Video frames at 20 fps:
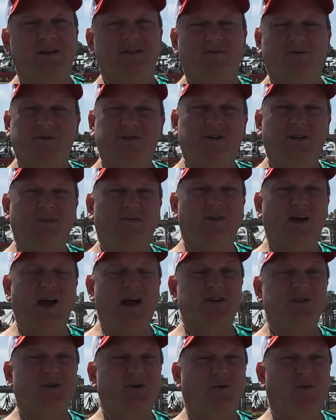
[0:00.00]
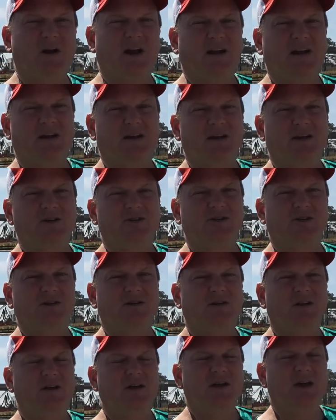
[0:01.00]
that has received national
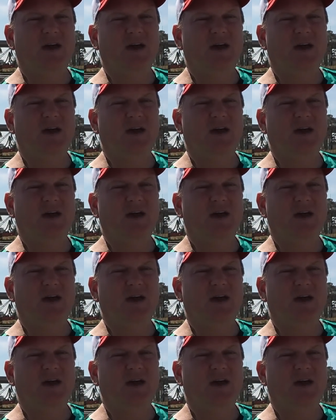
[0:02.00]
recognition